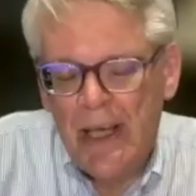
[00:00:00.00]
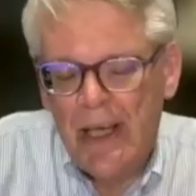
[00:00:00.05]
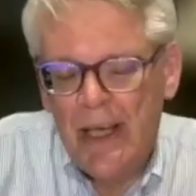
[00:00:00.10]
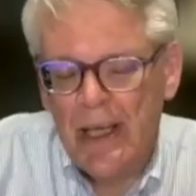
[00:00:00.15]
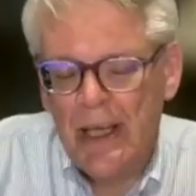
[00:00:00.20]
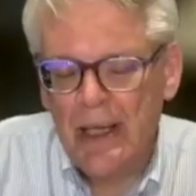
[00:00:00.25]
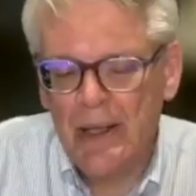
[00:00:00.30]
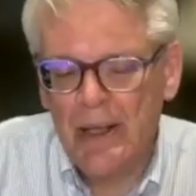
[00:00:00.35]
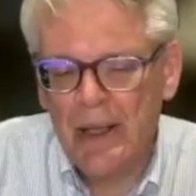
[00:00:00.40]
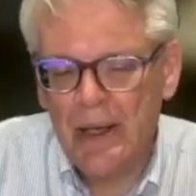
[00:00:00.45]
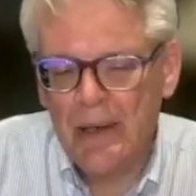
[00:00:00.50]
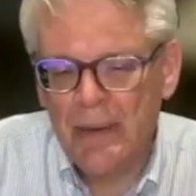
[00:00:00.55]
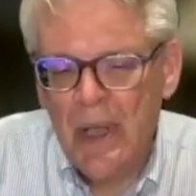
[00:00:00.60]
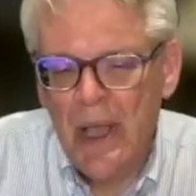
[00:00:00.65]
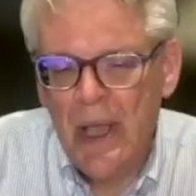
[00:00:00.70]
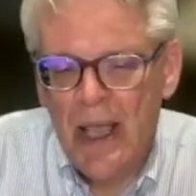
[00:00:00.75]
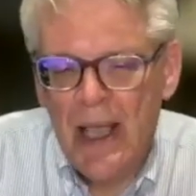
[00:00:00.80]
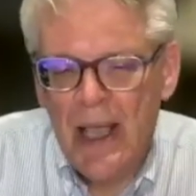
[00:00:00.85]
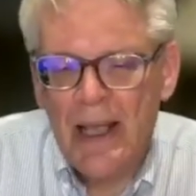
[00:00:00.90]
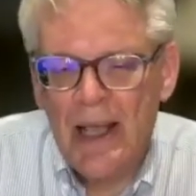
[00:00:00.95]

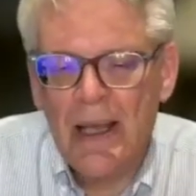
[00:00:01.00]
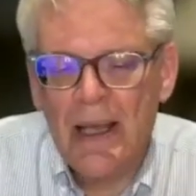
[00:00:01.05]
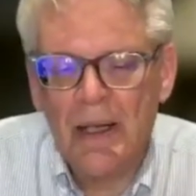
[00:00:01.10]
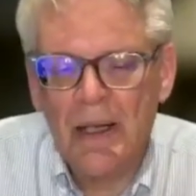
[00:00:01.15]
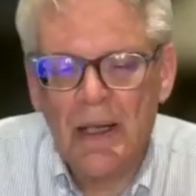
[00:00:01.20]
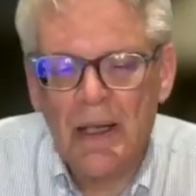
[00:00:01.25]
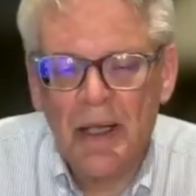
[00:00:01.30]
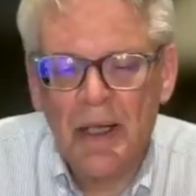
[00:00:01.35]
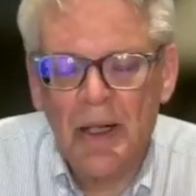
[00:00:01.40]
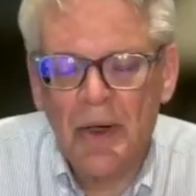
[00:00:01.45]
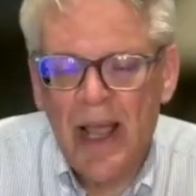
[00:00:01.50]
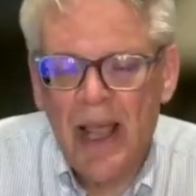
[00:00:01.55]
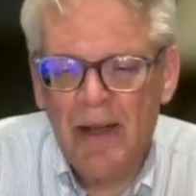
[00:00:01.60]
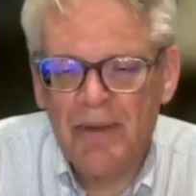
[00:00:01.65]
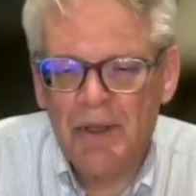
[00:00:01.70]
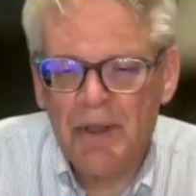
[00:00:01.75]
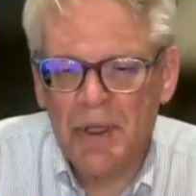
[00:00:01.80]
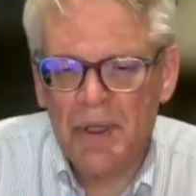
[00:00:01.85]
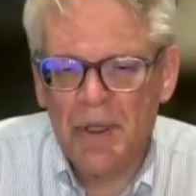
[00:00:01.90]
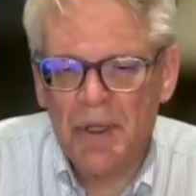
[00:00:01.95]
you don't have
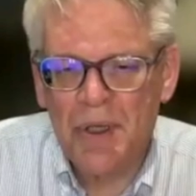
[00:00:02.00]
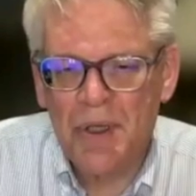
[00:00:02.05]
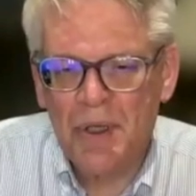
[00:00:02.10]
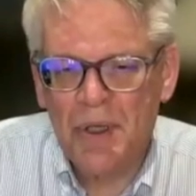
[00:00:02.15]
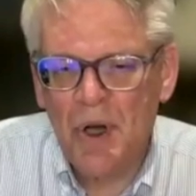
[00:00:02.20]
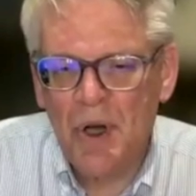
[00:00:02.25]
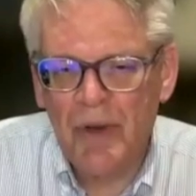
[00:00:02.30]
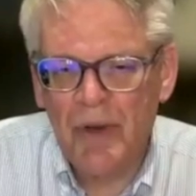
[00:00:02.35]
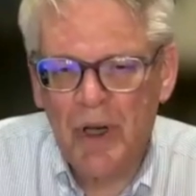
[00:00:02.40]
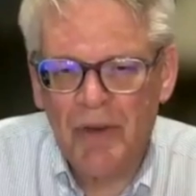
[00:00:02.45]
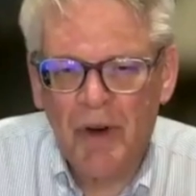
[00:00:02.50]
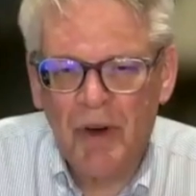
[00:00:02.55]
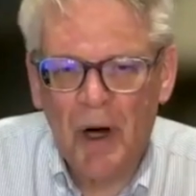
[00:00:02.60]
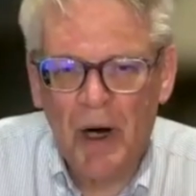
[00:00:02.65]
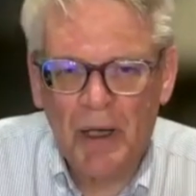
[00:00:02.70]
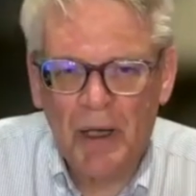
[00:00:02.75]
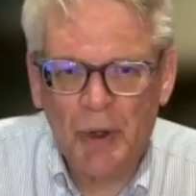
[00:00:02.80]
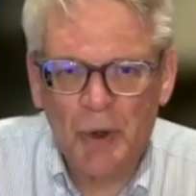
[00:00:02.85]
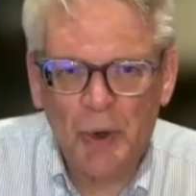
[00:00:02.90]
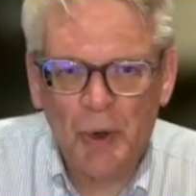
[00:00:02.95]
to go very far
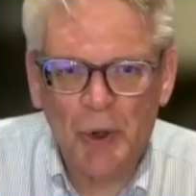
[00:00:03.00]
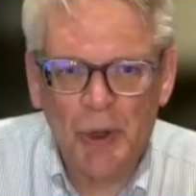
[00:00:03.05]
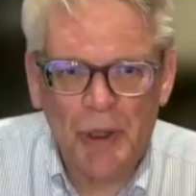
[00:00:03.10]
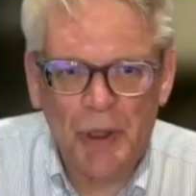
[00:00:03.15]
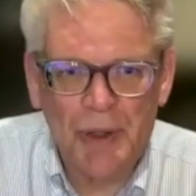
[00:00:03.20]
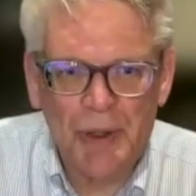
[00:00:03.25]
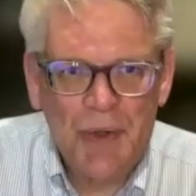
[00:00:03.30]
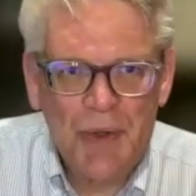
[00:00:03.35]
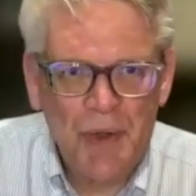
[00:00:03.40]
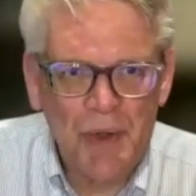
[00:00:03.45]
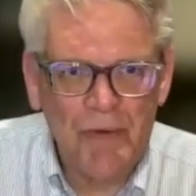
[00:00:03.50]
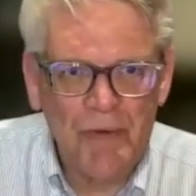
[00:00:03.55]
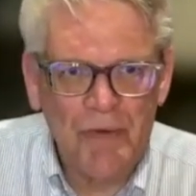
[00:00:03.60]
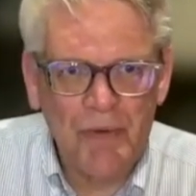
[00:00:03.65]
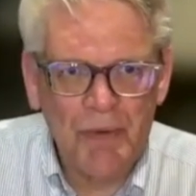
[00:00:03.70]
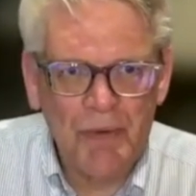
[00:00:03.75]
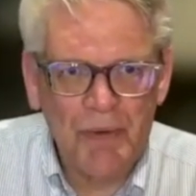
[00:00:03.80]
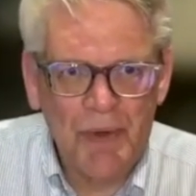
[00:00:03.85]
on Google, sort of